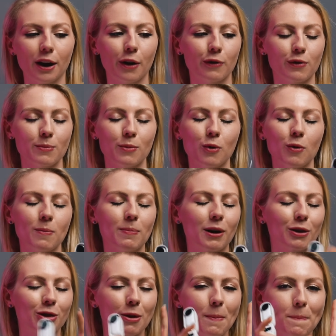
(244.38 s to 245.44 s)
a remote.
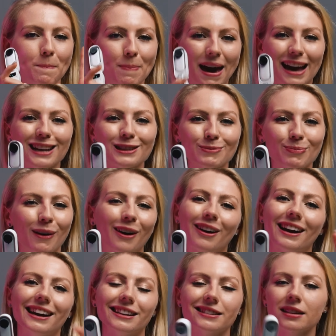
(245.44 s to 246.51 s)
But the best
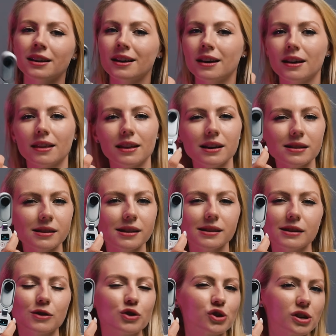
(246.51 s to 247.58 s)
part is, this
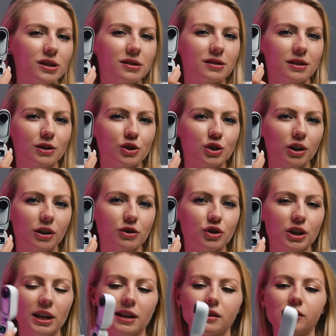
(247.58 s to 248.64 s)
isn't just a charge
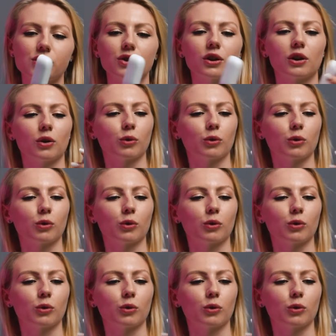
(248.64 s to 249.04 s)
case. You can